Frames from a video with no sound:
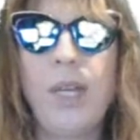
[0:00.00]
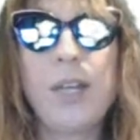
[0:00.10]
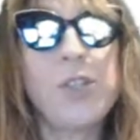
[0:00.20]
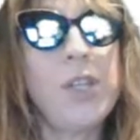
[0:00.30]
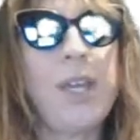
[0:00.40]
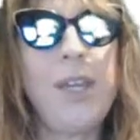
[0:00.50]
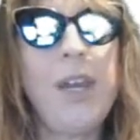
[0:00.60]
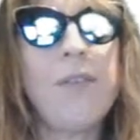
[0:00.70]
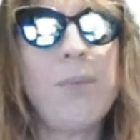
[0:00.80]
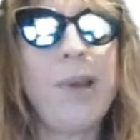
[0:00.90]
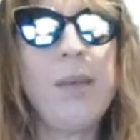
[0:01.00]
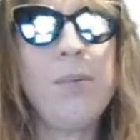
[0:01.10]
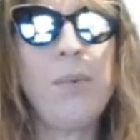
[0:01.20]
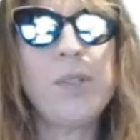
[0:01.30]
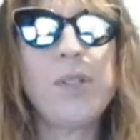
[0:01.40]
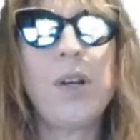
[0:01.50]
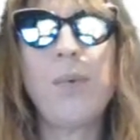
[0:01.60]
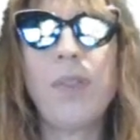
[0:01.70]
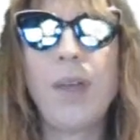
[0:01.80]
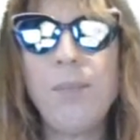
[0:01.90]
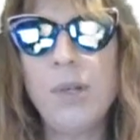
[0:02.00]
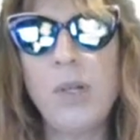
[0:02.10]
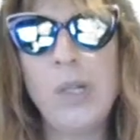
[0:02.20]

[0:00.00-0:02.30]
Actually, I need everybody, but we'll start with them.